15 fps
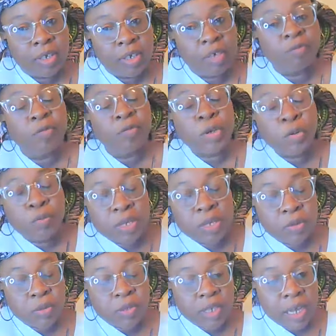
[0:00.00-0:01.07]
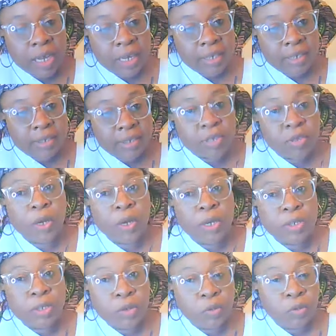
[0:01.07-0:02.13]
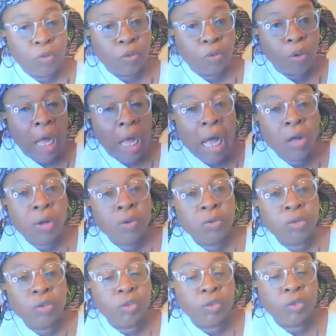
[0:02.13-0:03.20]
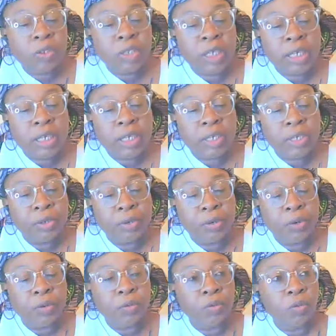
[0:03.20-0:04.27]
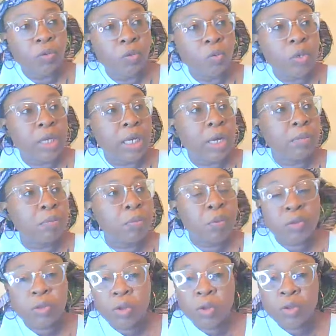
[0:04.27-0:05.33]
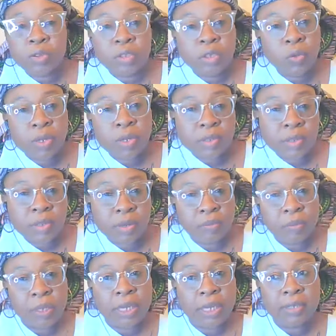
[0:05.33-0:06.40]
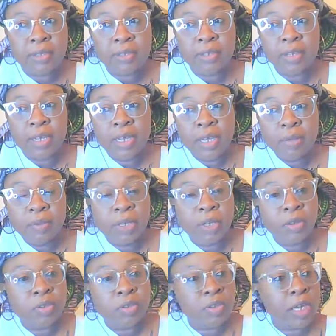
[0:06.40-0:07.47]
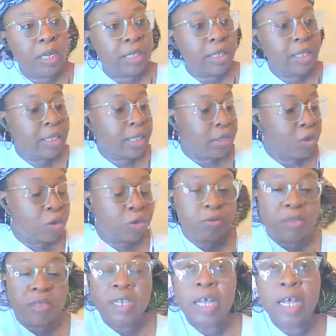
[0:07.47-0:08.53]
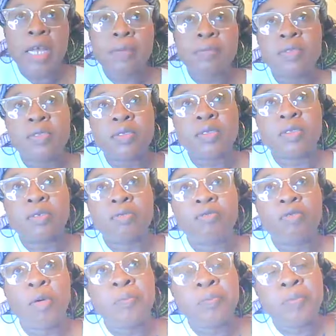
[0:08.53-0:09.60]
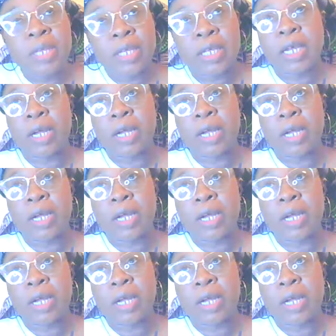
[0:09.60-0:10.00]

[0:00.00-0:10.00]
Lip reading: if we don't meet those targets. That's why, how do you think, we can put consequences in place? Because I think a lot of times, for me,